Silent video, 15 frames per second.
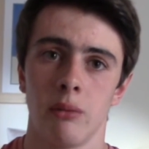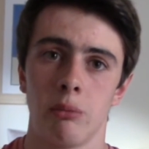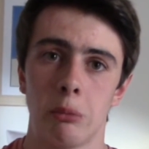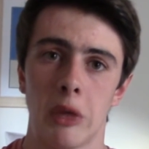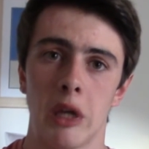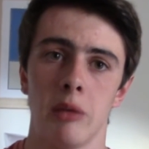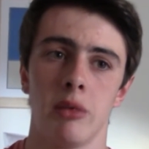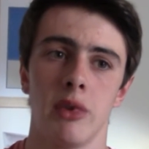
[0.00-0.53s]

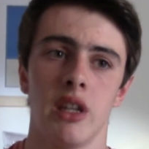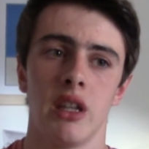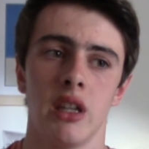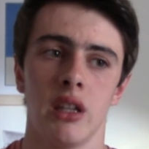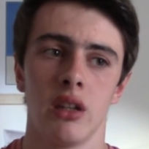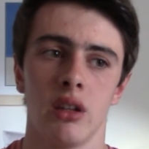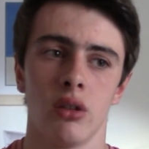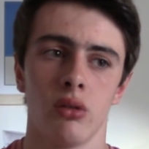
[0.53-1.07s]

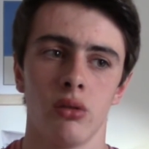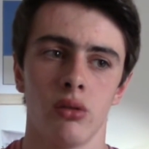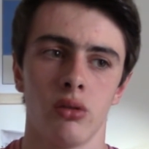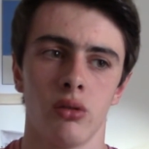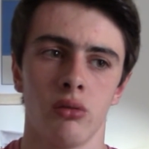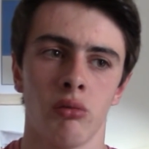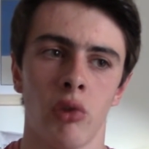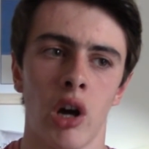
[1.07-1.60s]
maybe,
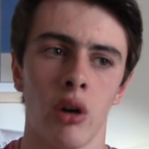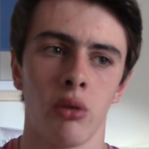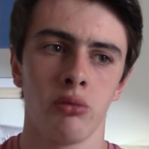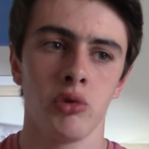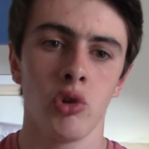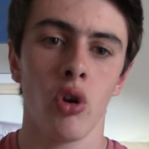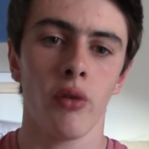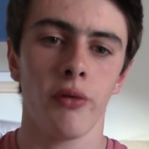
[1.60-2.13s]
well,
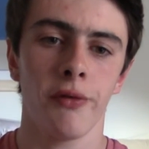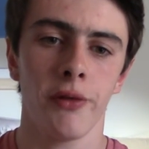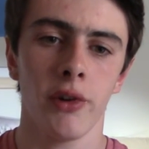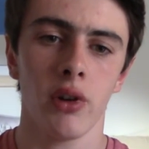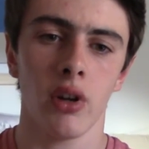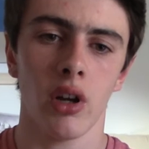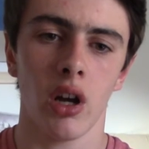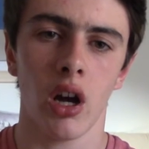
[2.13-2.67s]
not
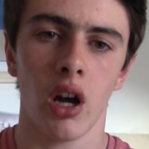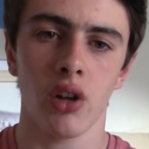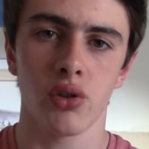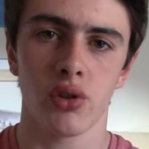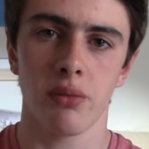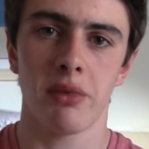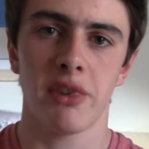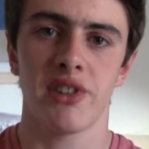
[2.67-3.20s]
for
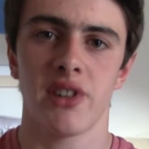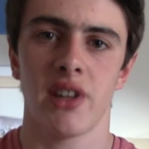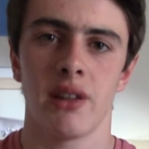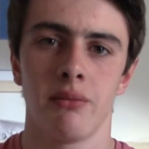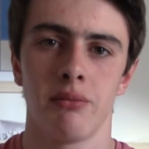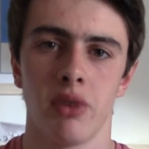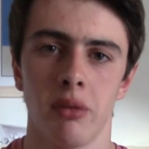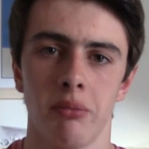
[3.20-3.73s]

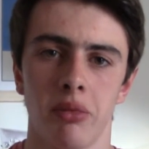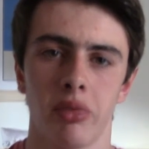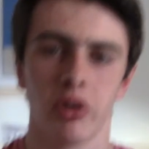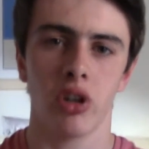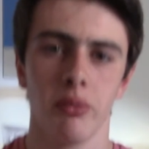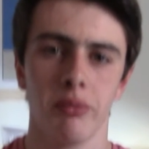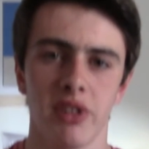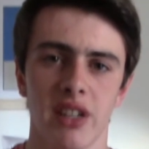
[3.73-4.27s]
100%, but
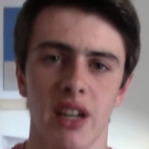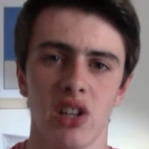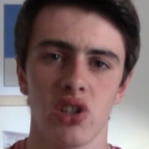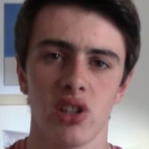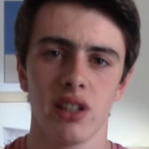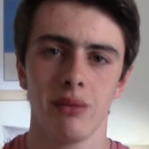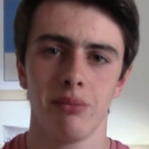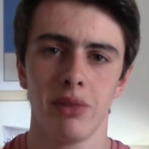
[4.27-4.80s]
could
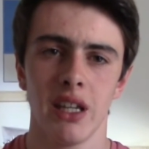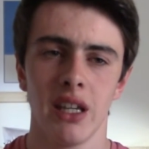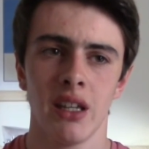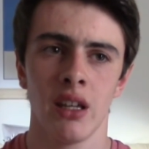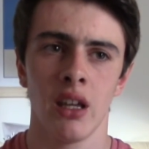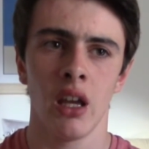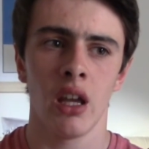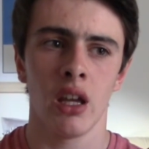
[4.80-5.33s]
potentially
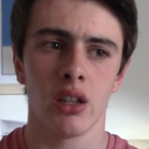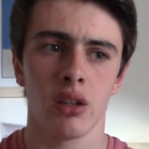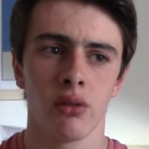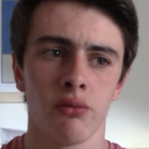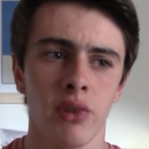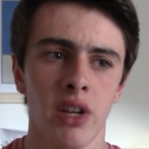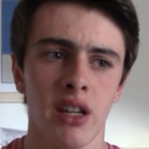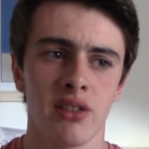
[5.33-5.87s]
be the
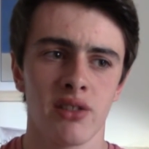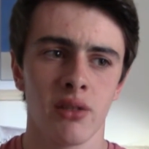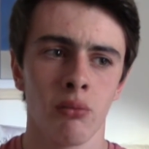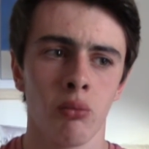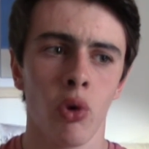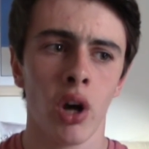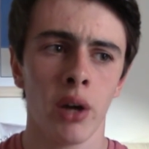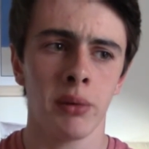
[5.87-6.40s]
reason
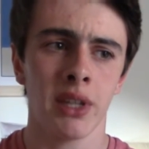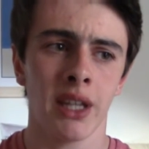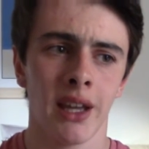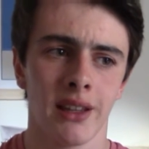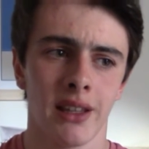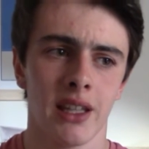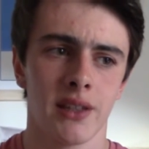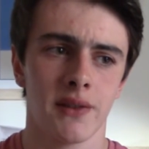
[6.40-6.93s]
why we get
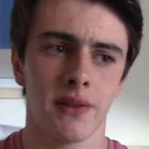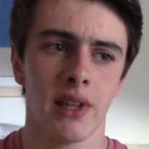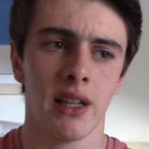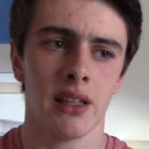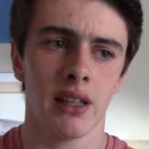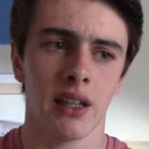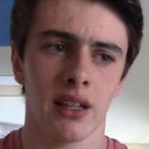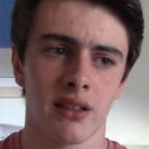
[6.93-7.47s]
these
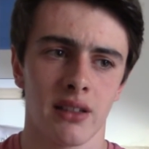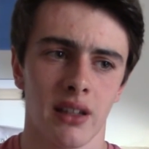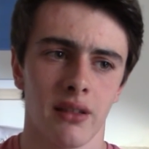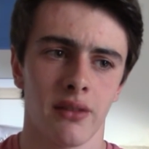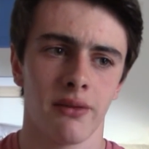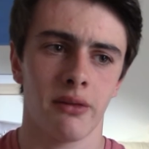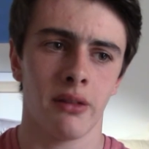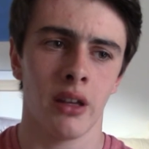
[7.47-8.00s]
feelings
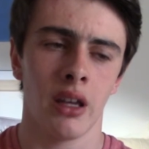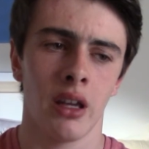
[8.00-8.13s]
if